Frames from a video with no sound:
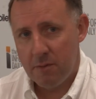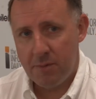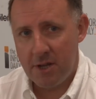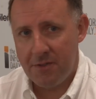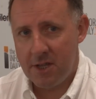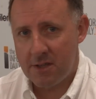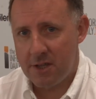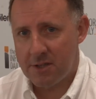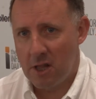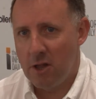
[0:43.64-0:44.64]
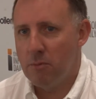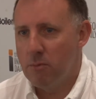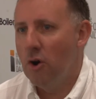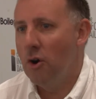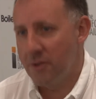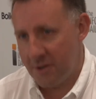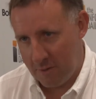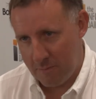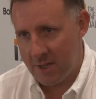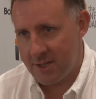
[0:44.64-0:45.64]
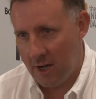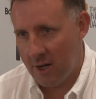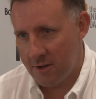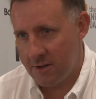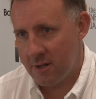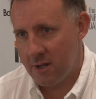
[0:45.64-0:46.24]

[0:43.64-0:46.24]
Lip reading: But I think there's a lot more that can be done